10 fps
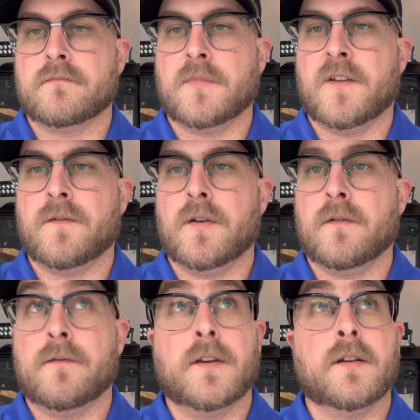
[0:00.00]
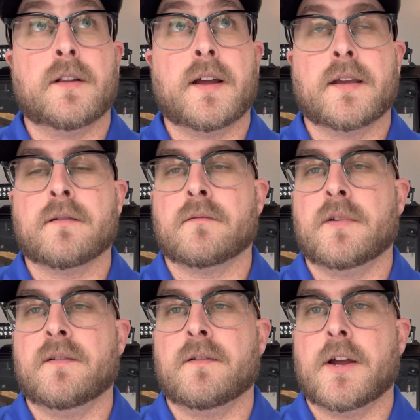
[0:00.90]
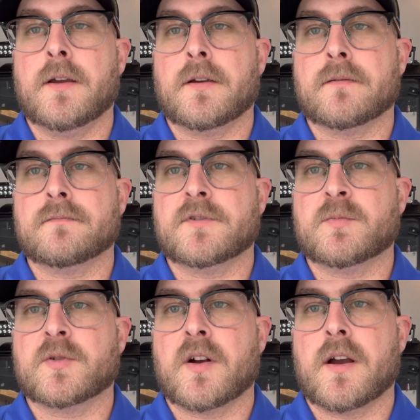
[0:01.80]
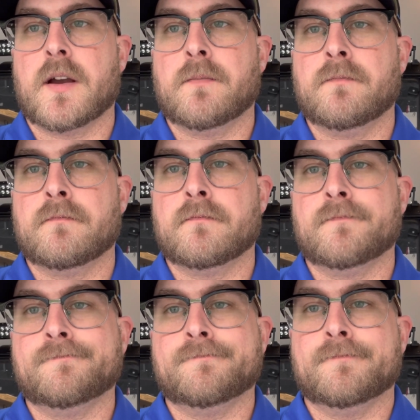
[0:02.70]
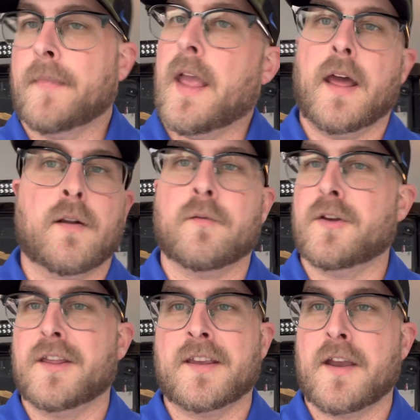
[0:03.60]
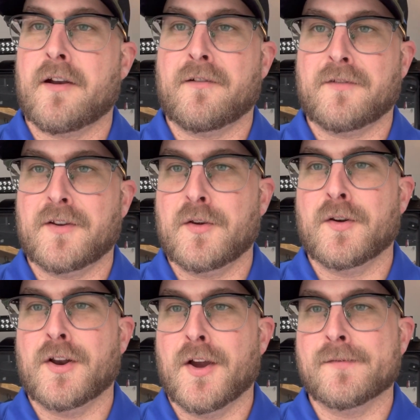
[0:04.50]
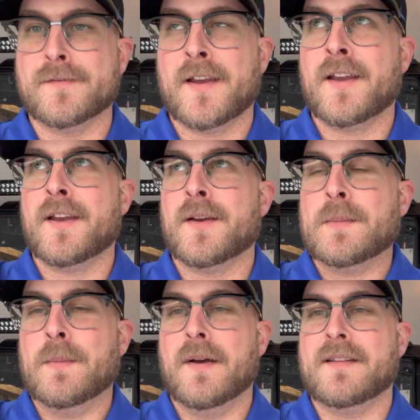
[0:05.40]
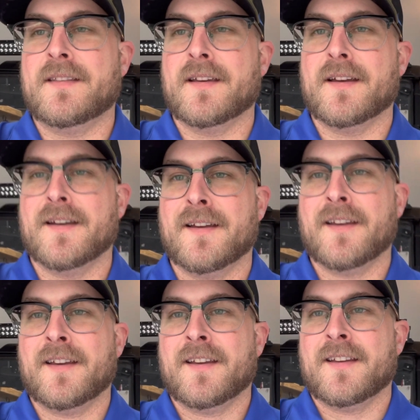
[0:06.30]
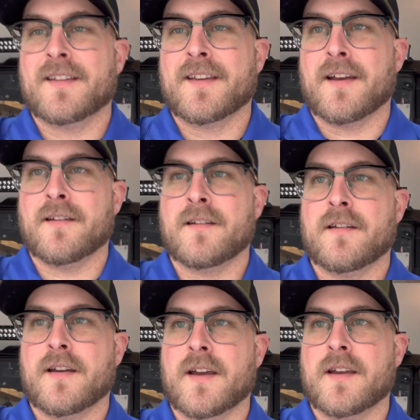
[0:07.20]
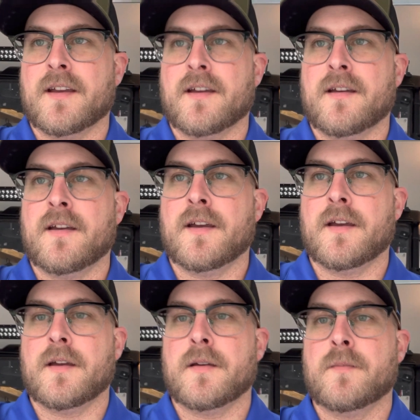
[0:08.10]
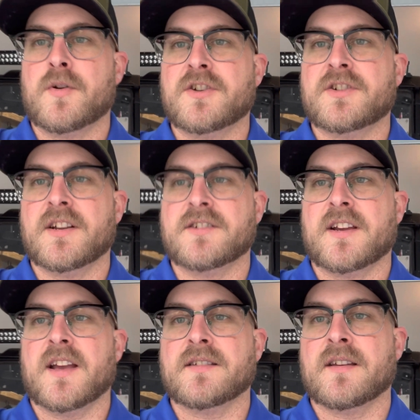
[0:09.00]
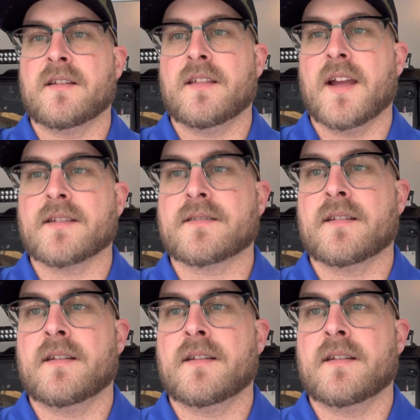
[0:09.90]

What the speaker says: If you feel like it, leave a like, subscribe. I don't really care if you do or don't. But yeah, I appreciate you guys. Thanks.